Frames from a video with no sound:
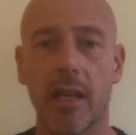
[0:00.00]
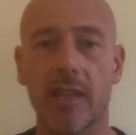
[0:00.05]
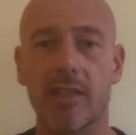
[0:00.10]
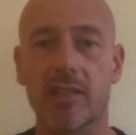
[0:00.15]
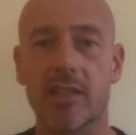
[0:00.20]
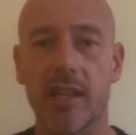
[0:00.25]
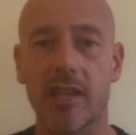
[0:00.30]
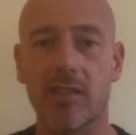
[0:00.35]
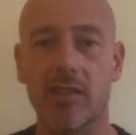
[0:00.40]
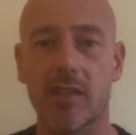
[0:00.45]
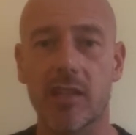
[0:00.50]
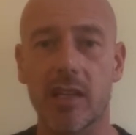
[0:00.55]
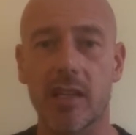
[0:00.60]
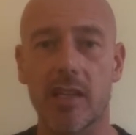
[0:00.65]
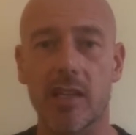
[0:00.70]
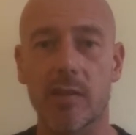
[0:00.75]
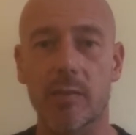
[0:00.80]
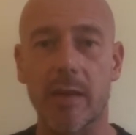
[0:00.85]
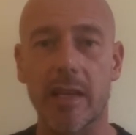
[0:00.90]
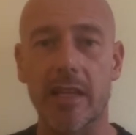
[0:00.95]

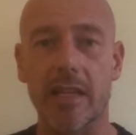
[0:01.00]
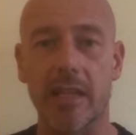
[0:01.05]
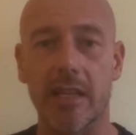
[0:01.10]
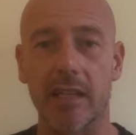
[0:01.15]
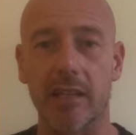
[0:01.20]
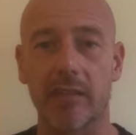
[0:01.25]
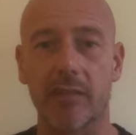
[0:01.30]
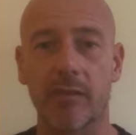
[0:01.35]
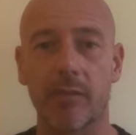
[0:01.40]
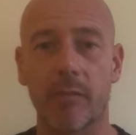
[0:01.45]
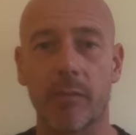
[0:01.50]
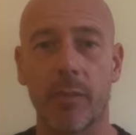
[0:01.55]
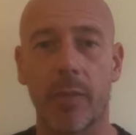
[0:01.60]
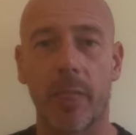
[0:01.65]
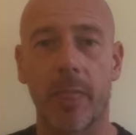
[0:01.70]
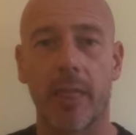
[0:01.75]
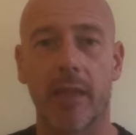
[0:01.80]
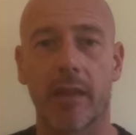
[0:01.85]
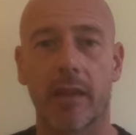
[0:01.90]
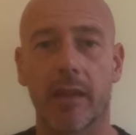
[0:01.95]
Essentially speaking,
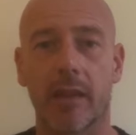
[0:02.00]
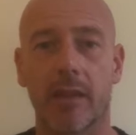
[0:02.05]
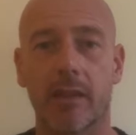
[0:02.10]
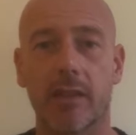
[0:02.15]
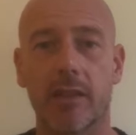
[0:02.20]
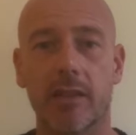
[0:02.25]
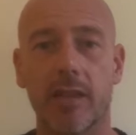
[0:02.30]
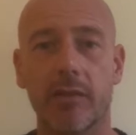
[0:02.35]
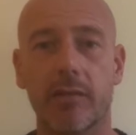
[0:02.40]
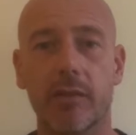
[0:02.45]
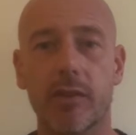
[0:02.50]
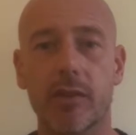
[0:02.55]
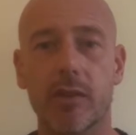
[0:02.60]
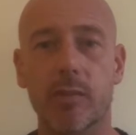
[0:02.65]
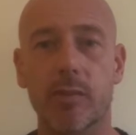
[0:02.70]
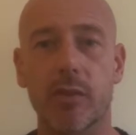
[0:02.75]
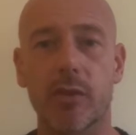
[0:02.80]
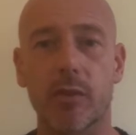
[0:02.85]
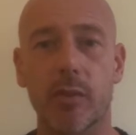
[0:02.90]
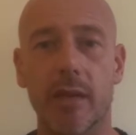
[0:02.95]
the difference
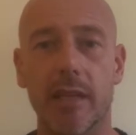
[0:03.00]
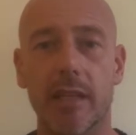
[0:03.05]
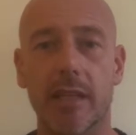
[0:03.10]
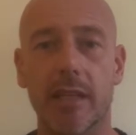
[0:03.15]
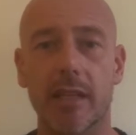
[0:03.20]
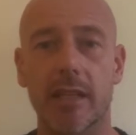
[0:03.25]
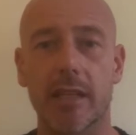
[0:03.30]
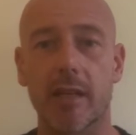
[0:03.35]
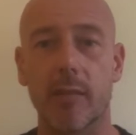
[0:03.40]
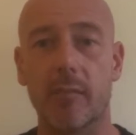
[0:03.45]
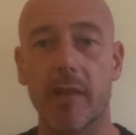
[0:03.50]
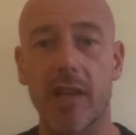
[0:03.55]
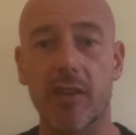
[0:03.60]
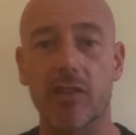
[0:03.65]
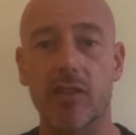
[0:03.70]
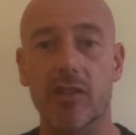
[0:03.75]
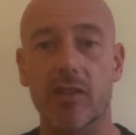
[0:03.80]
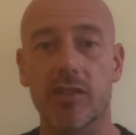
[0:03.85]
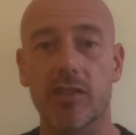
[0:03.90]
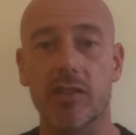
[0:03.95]
between the
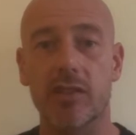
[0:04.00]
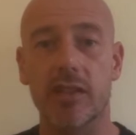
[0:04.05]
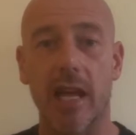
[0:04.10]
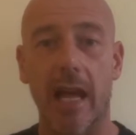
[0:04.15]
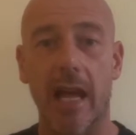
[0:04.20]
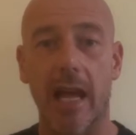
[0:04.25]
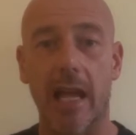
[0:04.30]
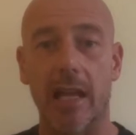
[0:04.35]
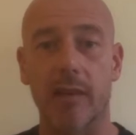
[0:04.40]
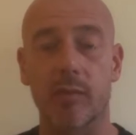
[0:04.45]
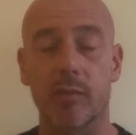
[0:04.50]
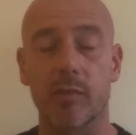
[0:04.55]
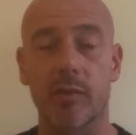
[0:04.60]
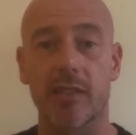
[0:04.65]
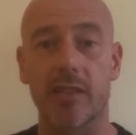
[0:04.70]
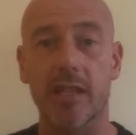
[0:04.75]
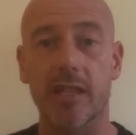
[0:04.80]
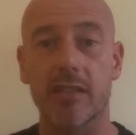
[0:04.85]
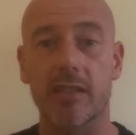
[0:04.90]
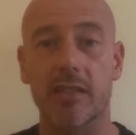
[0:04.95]
measured and
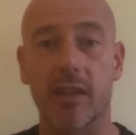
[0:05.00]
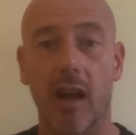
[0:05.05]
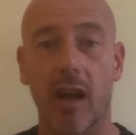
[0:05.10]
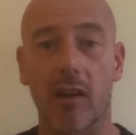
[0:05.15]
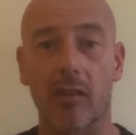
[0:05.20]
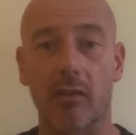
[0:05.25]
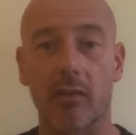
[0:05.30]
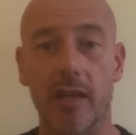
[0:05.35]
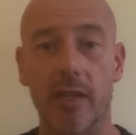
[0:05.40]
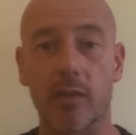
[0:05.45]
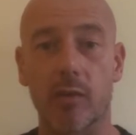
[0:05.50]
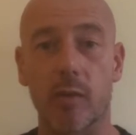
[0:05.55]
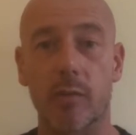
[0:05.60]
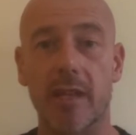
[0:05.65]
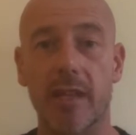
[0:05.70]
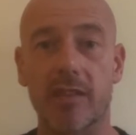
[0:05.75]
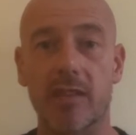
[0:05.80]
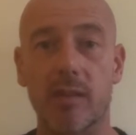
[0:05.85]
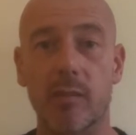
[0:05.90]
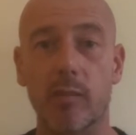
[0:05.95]
predicted heart rates would
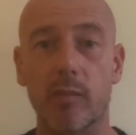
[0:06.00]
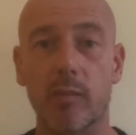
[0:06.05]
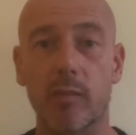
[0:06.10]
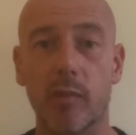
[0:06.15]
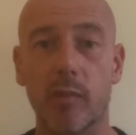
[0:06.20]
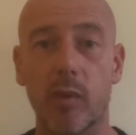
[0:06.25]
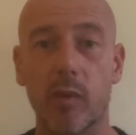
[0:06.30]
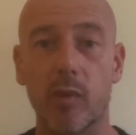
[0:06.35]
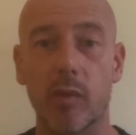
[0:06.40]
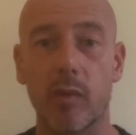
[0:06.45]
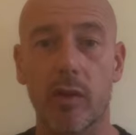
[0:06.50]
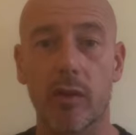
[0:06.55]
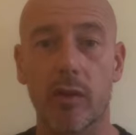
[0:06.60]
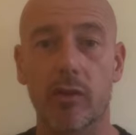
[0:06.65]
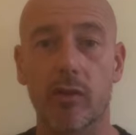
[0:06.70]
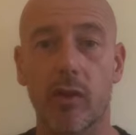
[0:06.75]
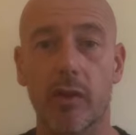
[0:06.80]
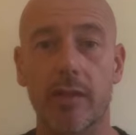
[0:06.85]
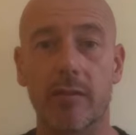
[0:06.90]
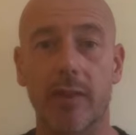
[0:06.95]
be a simple,
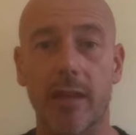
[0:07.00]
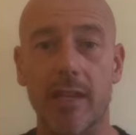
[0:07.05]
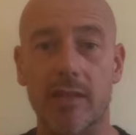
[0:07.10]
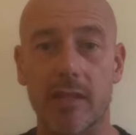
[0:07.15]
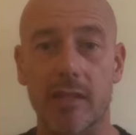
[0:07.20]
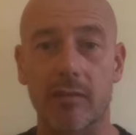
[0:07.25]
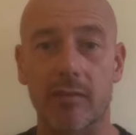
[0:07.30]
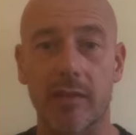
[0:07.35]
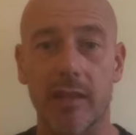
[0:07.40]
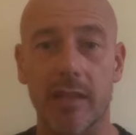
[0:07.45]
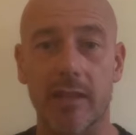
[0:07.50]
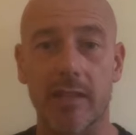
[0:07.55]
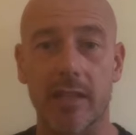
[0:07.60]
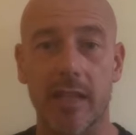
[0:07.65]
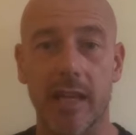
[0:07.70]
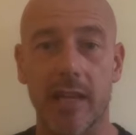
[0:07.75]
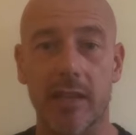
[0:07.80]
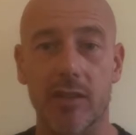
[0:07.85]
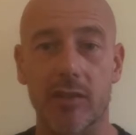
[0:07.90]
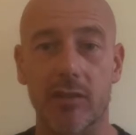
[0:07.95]
non-invasive
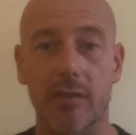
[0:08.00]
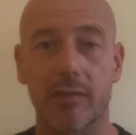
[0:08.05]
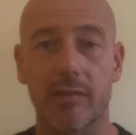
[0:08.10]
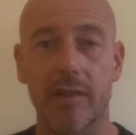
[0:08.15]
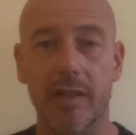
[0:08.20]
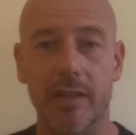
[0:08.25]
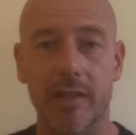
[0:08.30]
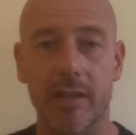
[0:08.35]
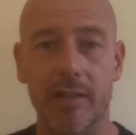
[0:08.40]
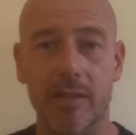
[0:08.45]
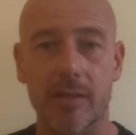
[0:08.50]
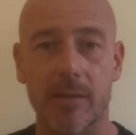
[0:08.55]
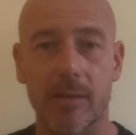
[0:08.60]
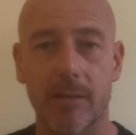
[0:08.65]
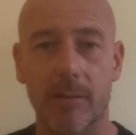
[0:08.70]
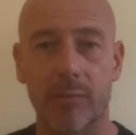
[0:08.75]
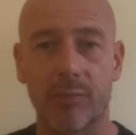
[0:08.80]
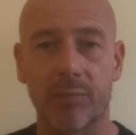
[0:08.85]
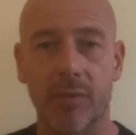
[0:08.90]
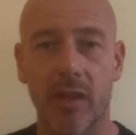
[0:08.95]
indicator of
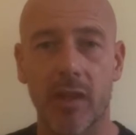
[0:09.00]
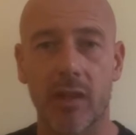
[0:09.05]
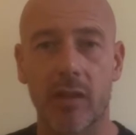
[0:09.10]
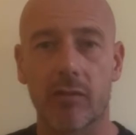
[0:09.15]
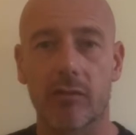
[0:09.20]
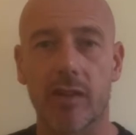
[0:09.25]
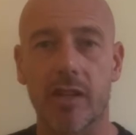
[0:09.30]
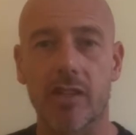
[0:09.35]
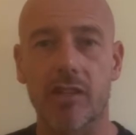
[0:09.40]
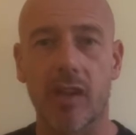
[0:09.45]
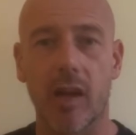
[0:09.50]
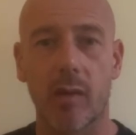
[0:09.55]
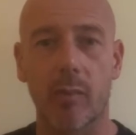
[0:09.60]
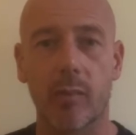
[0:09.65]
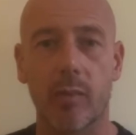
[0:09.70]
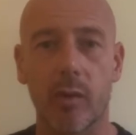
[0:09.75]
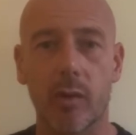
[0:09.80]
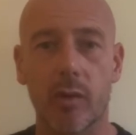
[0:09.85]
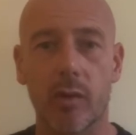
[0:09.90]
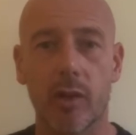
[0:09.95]
fitness. For
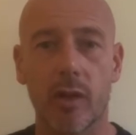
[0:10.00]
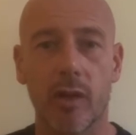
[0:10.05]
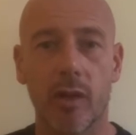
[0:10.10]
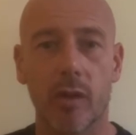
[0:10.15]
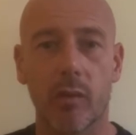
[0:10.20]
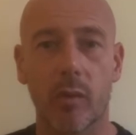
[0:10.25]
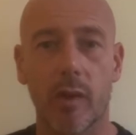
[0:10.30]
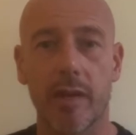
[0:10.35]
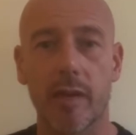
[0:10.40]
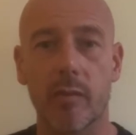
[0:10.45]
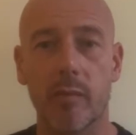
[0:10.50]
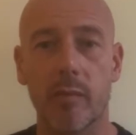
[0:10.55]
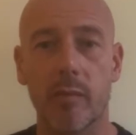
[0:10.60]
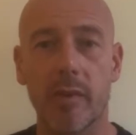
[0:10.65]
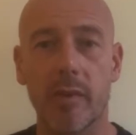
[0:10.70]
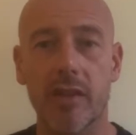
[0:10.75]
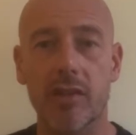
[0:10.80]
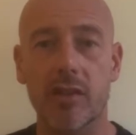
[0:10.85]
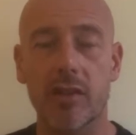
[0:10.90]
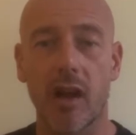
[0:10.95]
example, when the
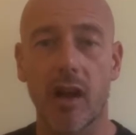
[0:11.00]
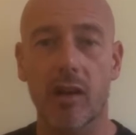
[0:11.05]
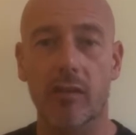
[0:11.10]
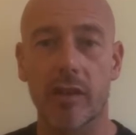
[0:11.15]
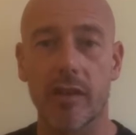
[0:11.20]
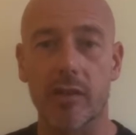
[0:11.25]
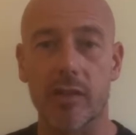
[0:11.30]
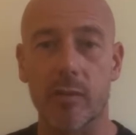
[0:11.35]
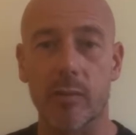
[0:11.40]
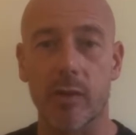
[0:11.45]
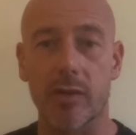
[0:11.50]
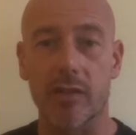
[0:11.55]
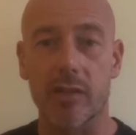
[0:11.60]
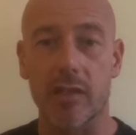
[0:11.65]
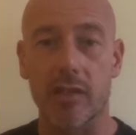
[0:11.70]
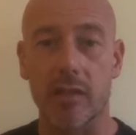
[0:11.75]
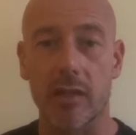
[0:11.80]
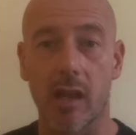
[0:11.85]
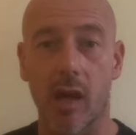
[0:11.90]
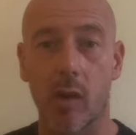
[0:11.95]
measured heart rate response
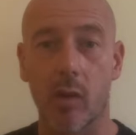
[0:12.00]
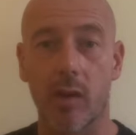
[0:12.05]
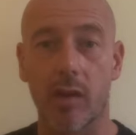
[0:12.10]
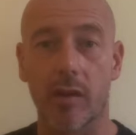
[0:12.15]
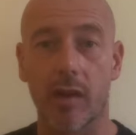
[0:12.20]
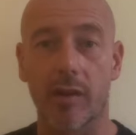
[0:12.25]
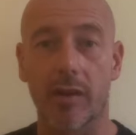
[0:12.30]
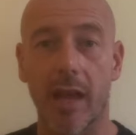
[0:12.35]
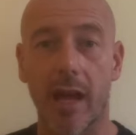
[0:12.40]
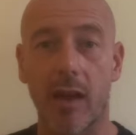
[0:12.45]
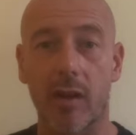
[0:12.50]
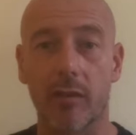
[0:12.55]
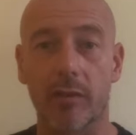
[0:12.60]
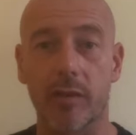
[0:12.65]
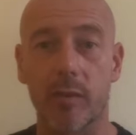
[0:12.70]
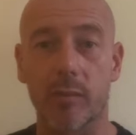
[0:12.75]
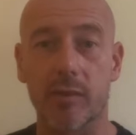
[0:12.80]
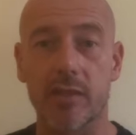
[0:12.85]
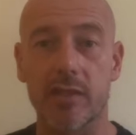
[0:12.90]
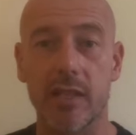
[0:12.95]
is lower than that of
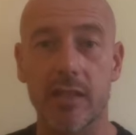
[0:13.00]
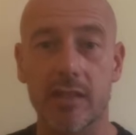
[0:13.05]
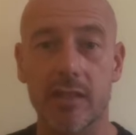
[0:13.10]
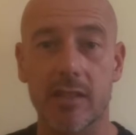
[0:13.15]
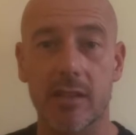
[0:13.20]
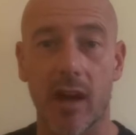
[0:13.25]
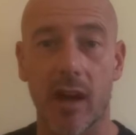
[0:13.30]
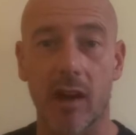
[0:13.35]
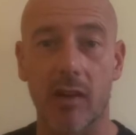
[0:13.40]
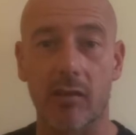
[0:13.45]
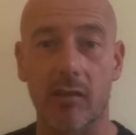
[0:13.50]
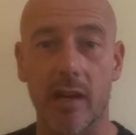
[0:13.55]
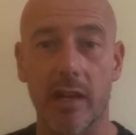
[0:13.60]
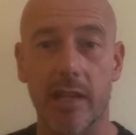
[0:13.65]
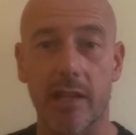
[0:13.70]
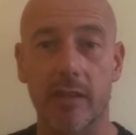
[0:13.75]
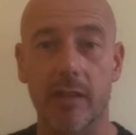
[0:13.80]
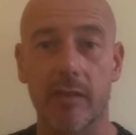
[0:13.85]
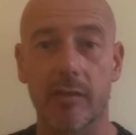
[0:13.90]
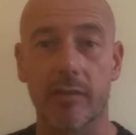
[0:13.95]
the predicted heart
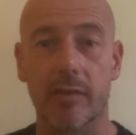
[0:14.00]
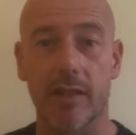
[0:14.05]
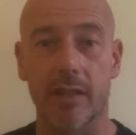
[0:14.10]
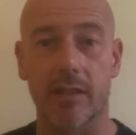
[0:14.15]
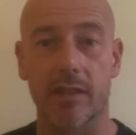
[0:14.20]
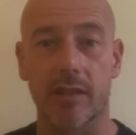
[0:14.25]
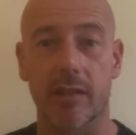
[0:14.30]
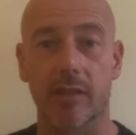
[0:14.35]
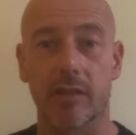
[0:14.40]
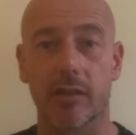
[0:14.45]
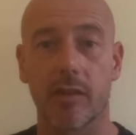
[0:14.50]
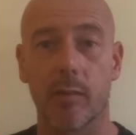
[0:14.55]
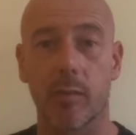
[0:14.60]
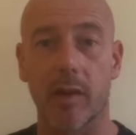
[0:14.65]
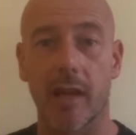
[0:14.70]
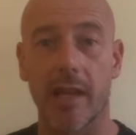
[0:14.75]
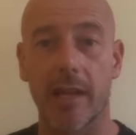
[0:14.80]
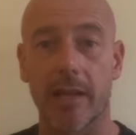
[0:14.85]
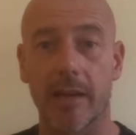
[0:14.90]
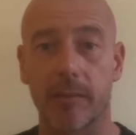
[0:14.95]
rate, the fitter the
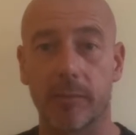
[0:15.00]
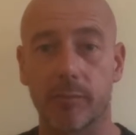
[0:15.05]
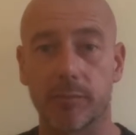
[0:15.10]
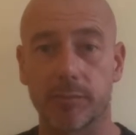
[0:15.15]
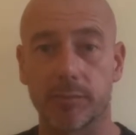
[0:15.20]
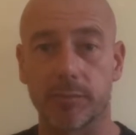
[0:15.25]
player.